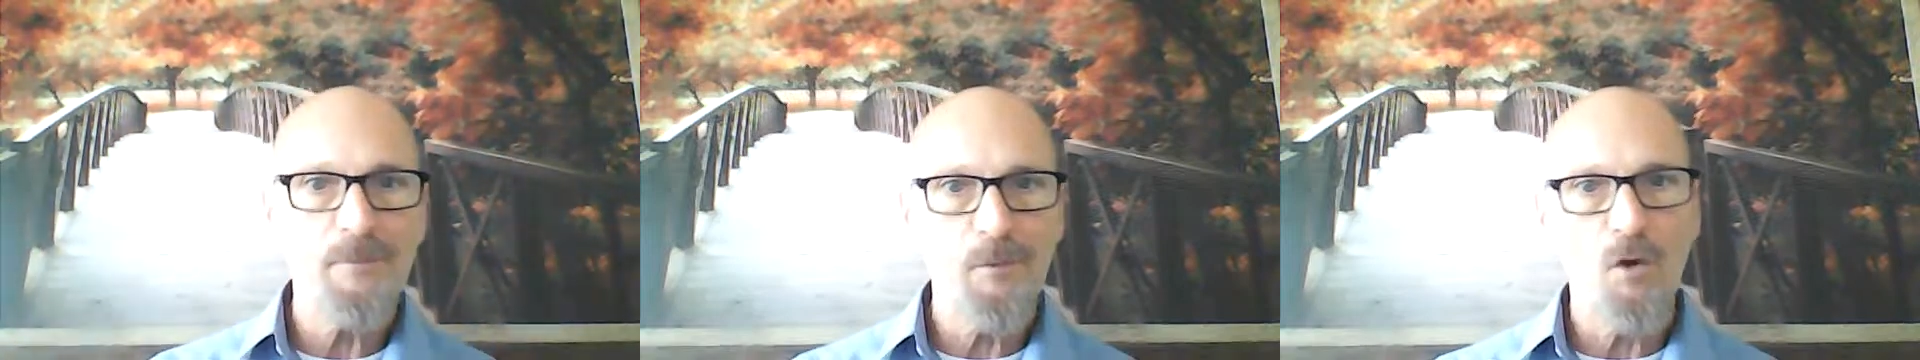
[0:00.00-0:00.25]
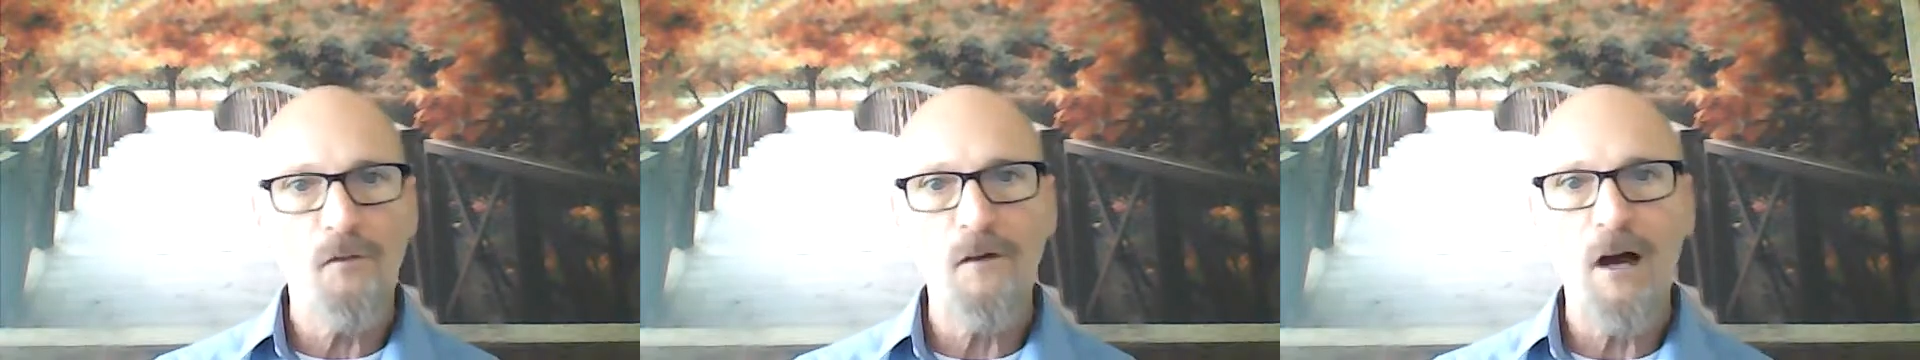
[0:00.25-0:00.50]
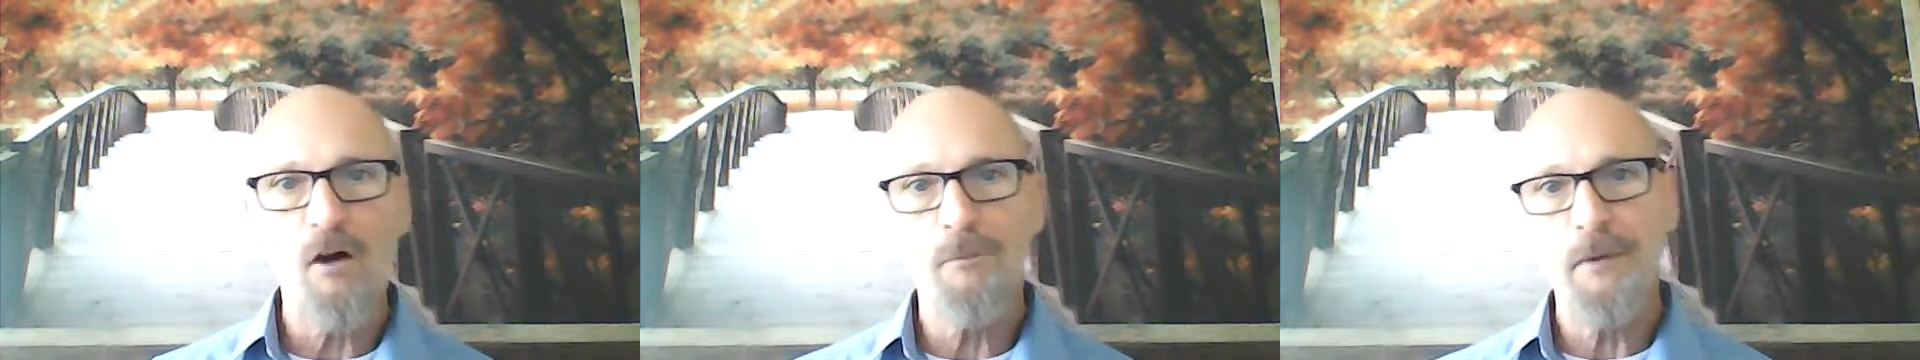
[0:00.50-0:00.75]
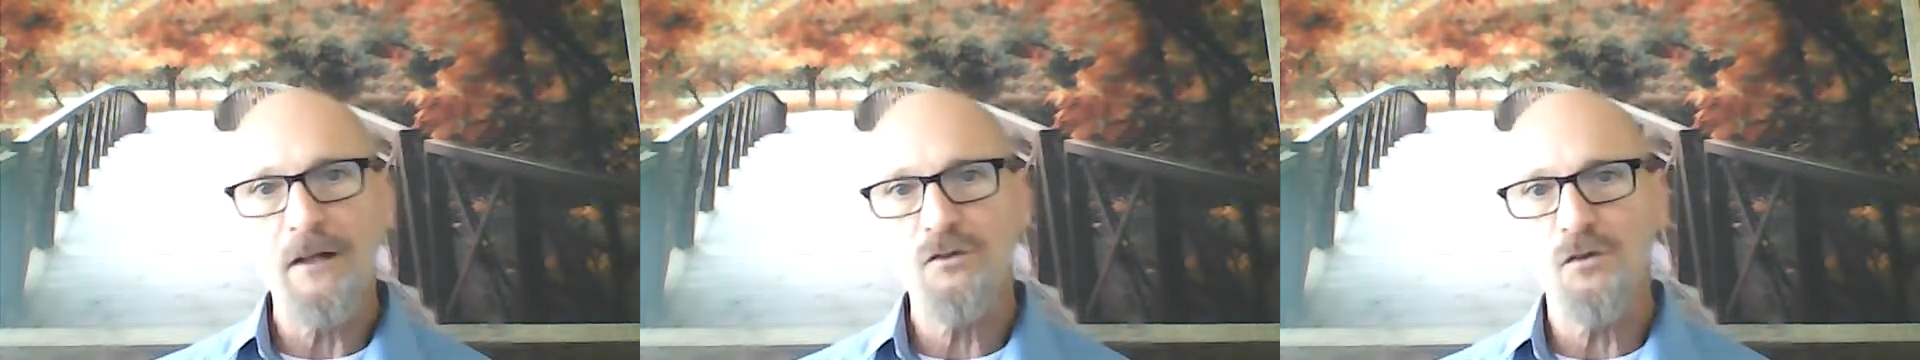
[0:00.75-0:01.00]
profile
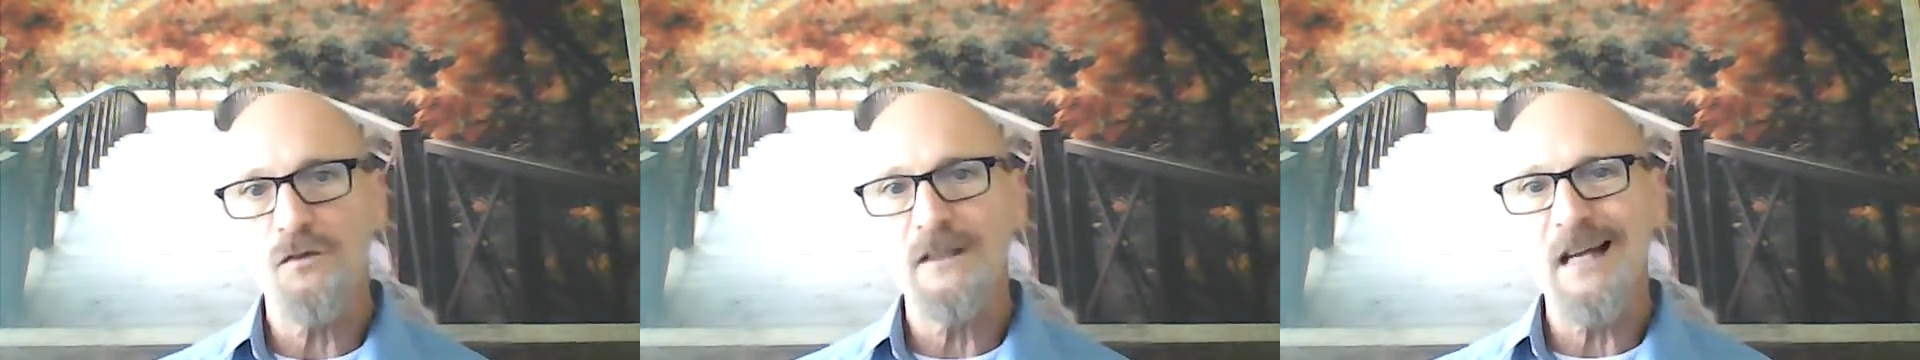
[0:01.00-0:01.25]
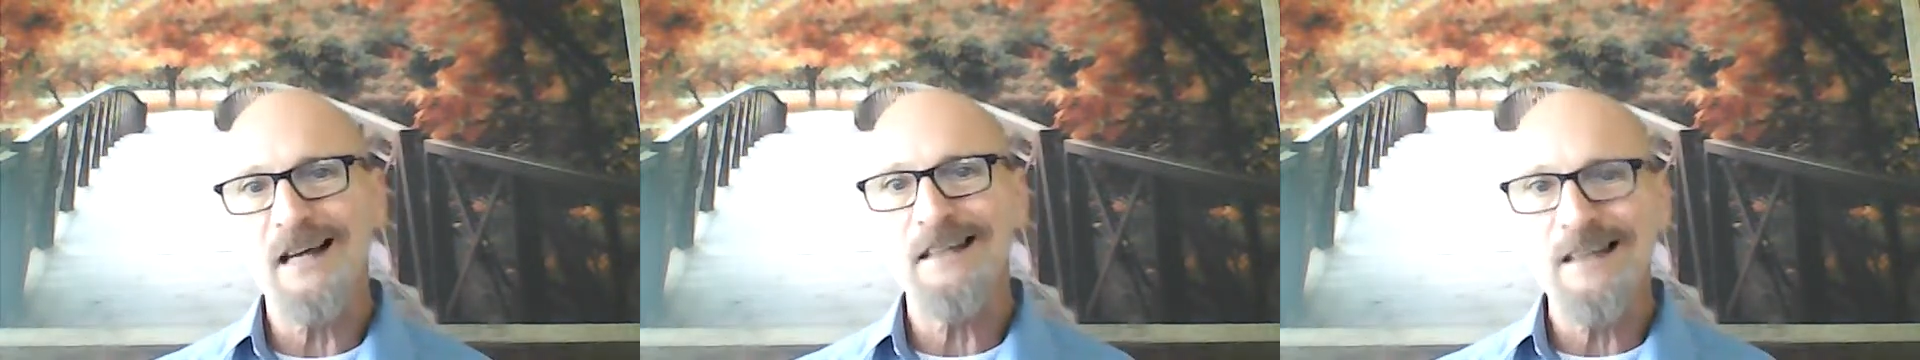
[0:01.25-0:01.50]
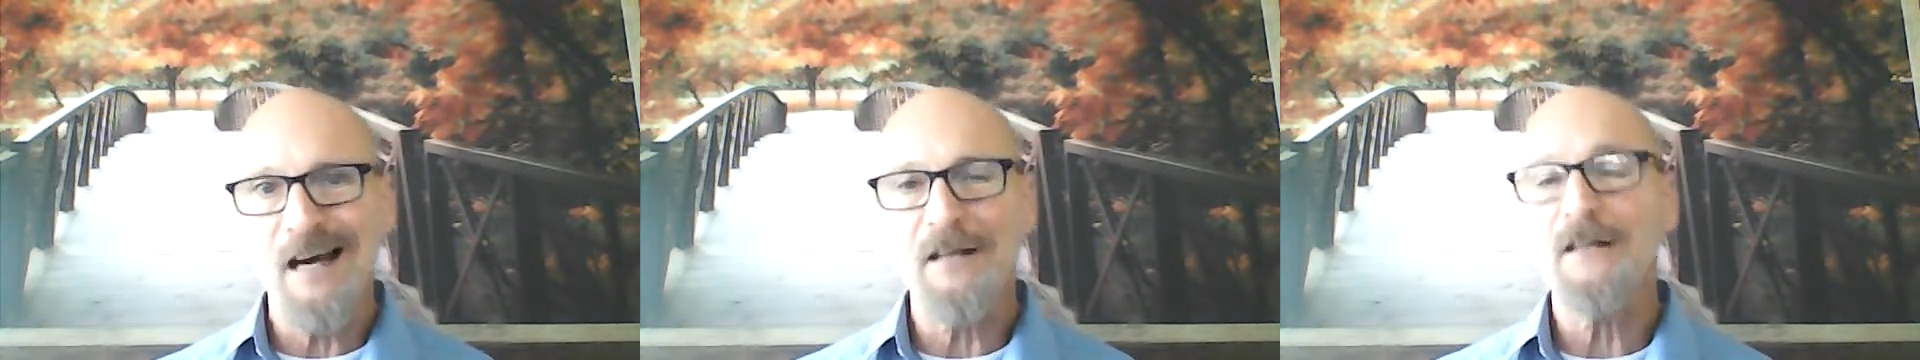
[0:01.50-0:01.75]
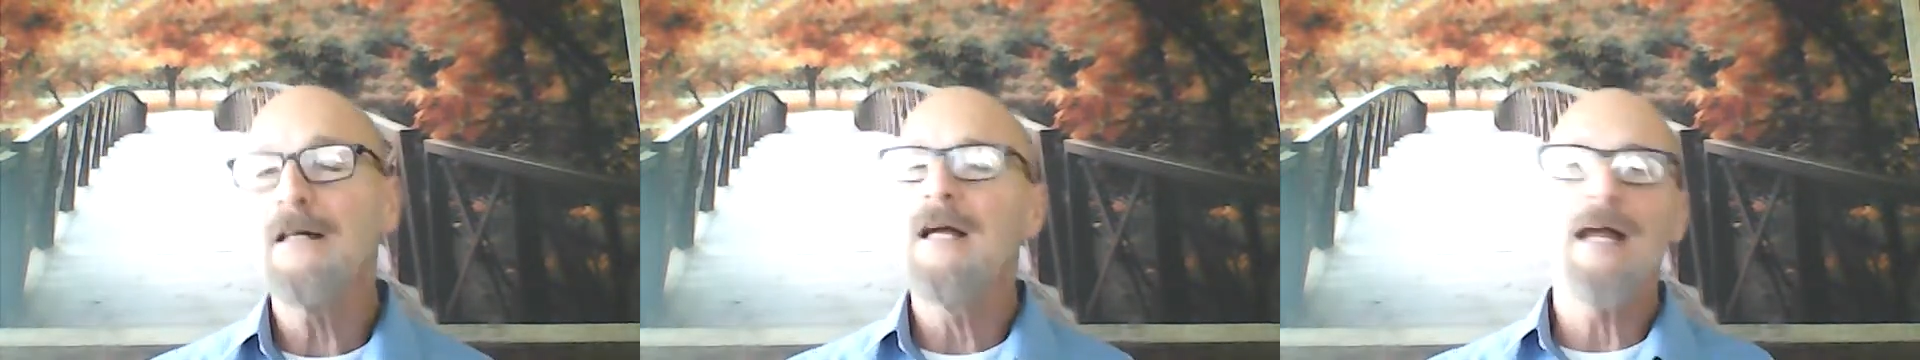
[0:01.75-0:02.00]
pictures, yada, yada.